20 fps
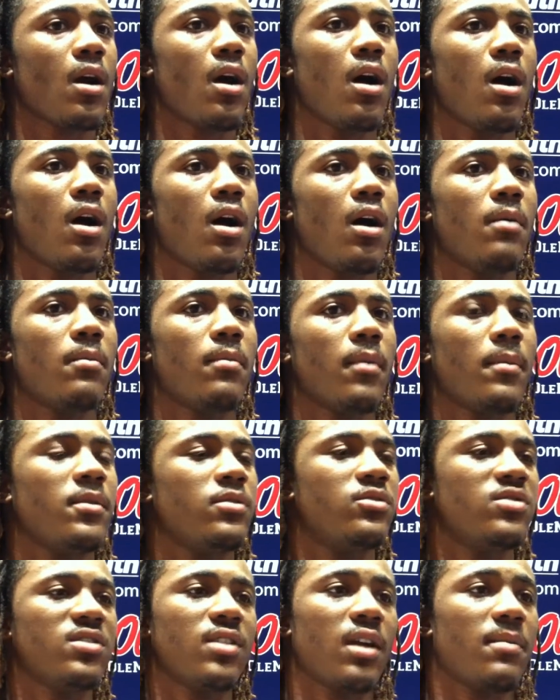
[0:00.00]
You
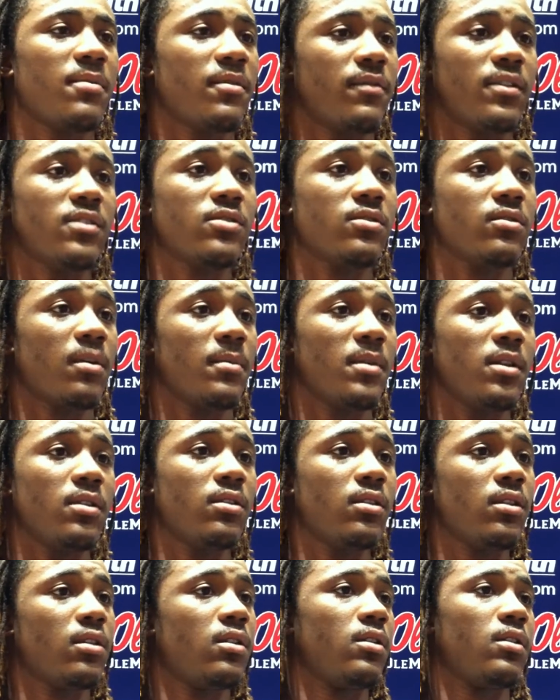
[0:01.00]
just got to be physical. I mean,
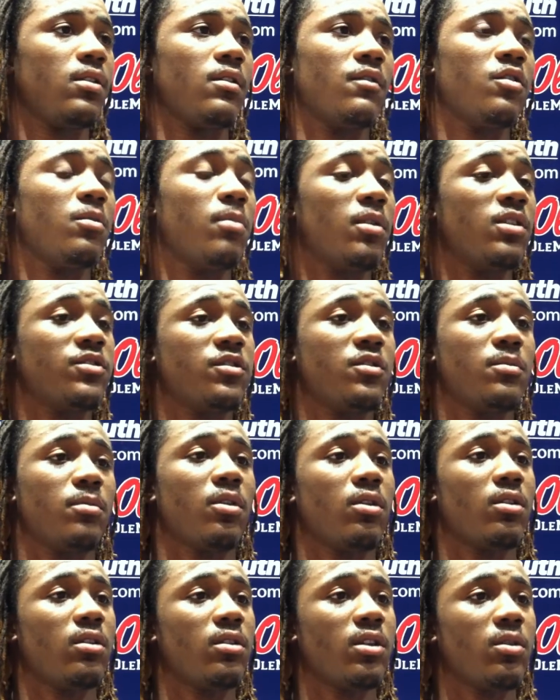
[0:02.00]
football's
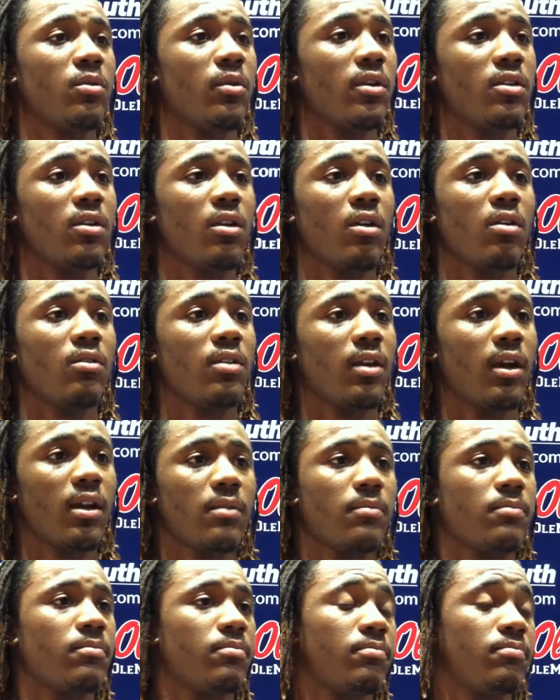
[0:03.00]
football. Anywhere you go, you got
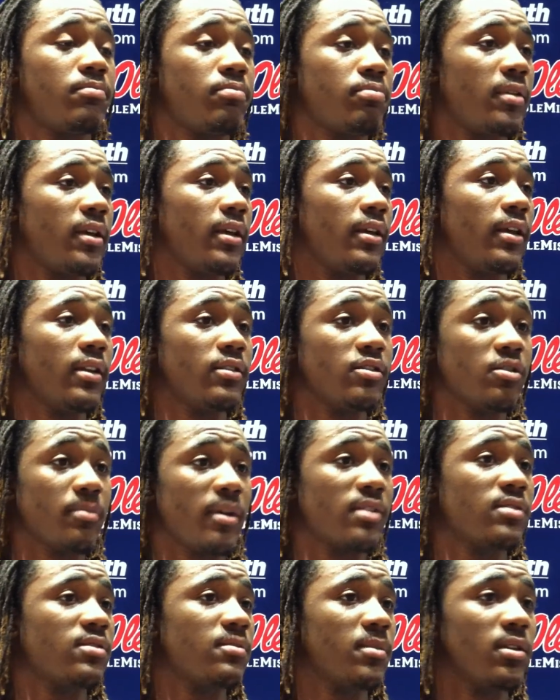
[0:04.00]
to play at your
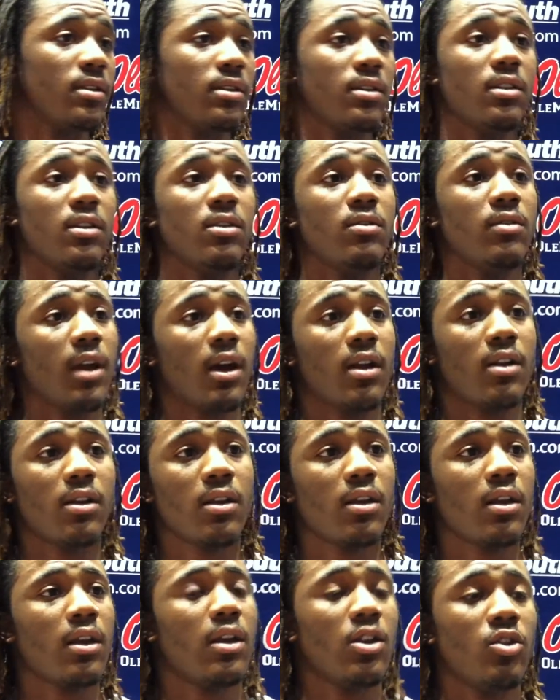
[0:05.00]
best ability. You got to
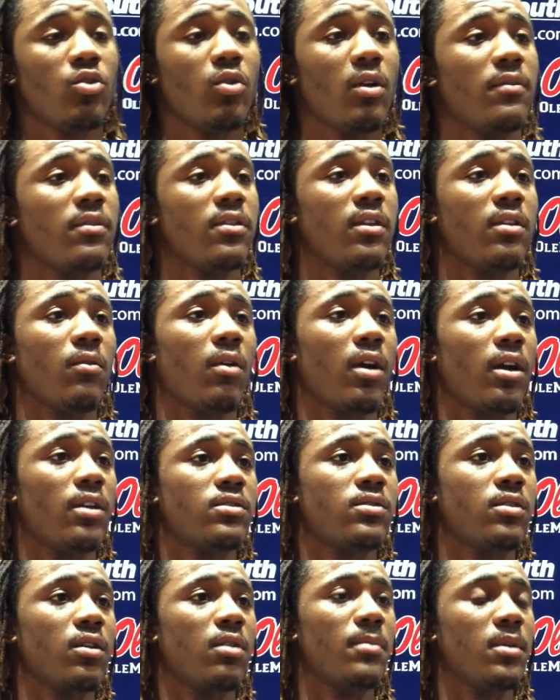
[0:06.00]
do everything right.
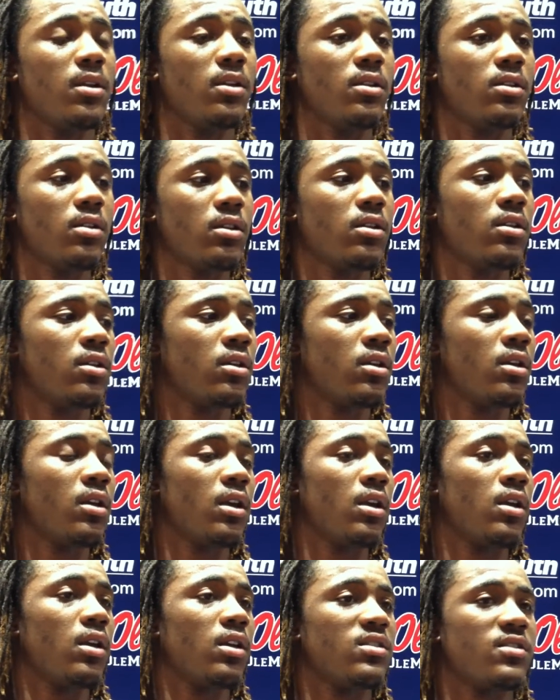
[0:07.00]
So, I mean,
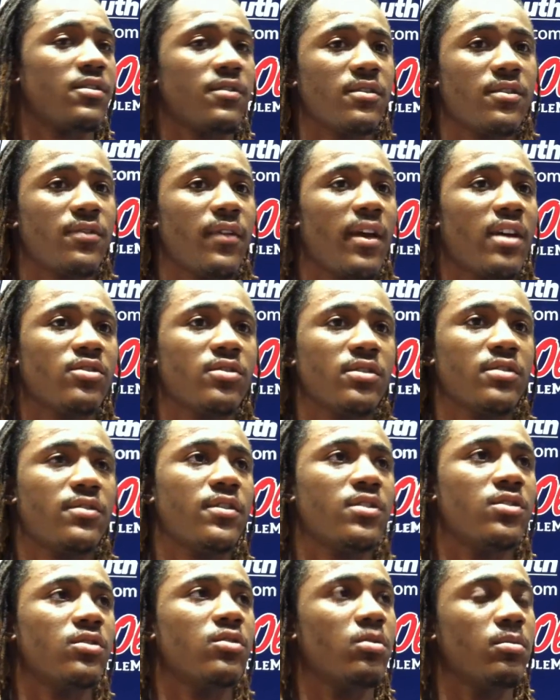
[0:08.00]
it's faster, it's
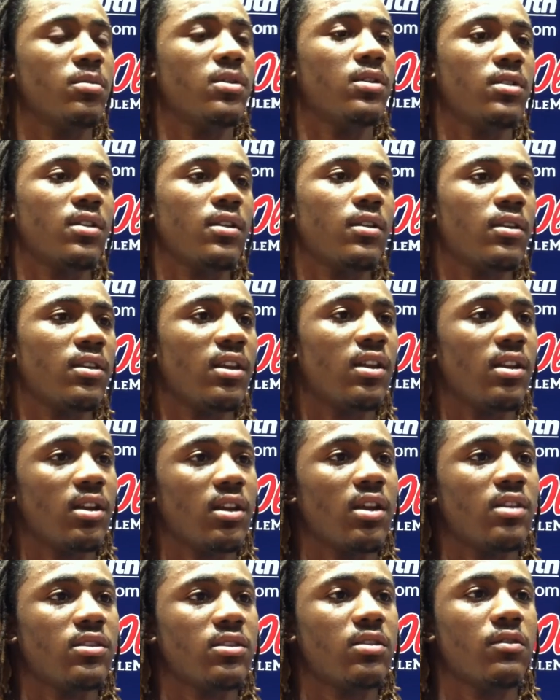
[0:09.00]
physical, but at the end of
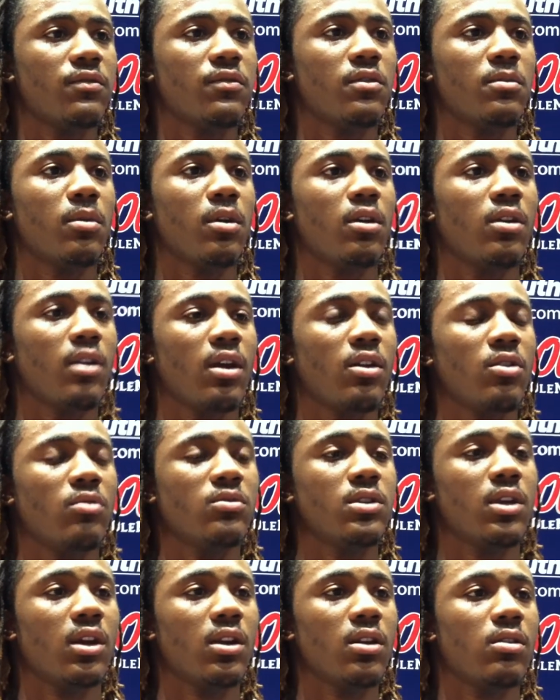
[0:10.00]
the day, it's still football. You got to do what
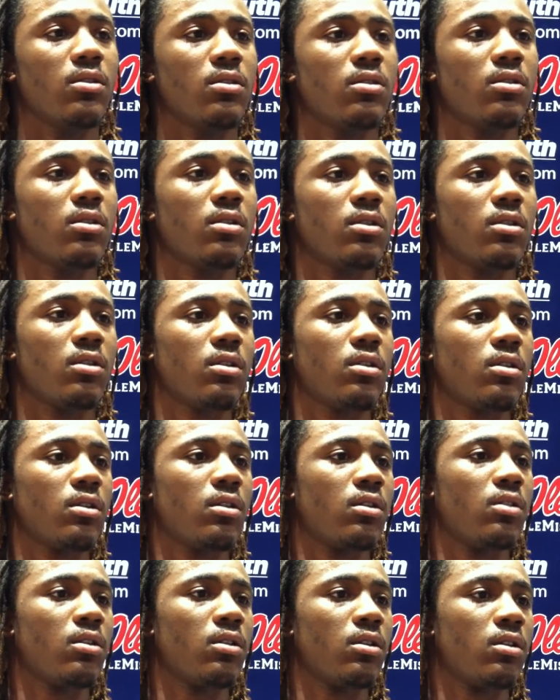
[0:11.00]
you got to
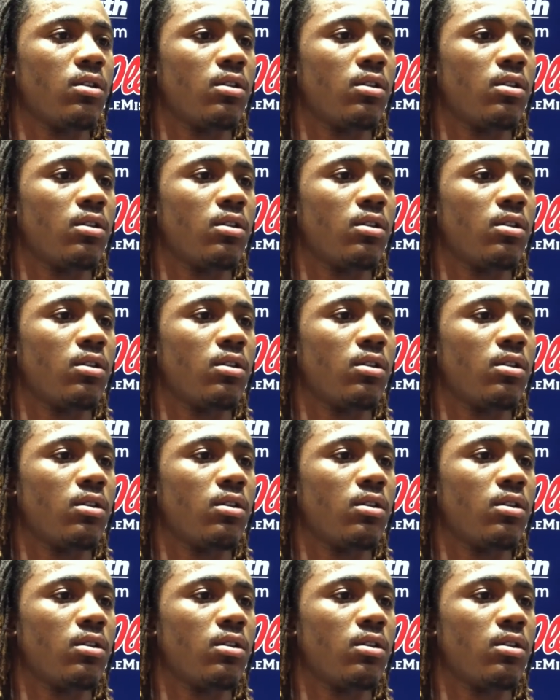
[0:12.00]
do.